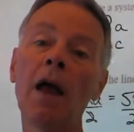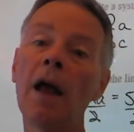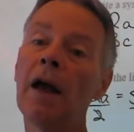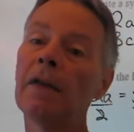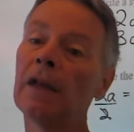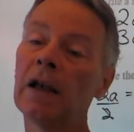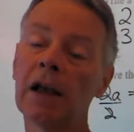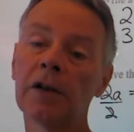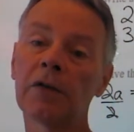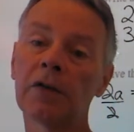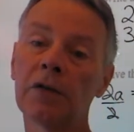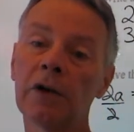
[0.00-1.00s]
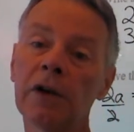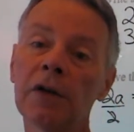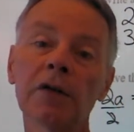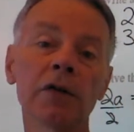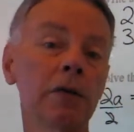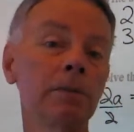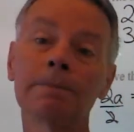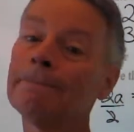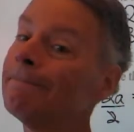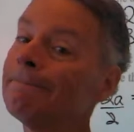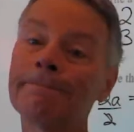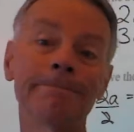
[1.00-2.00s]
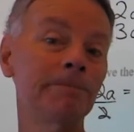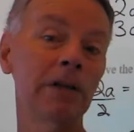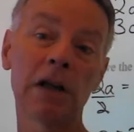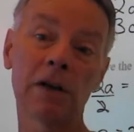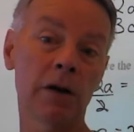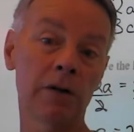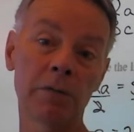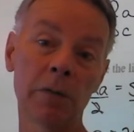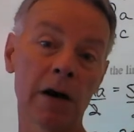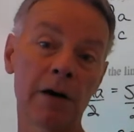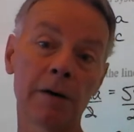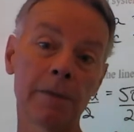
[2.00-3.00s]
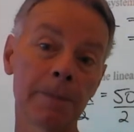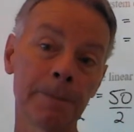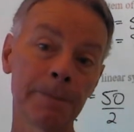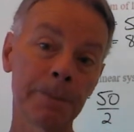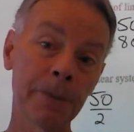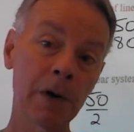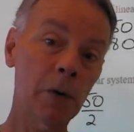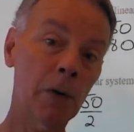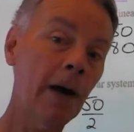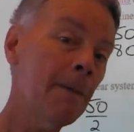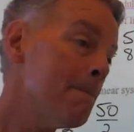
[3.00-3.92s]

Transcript: And the answer is, it doesn't matter, okay?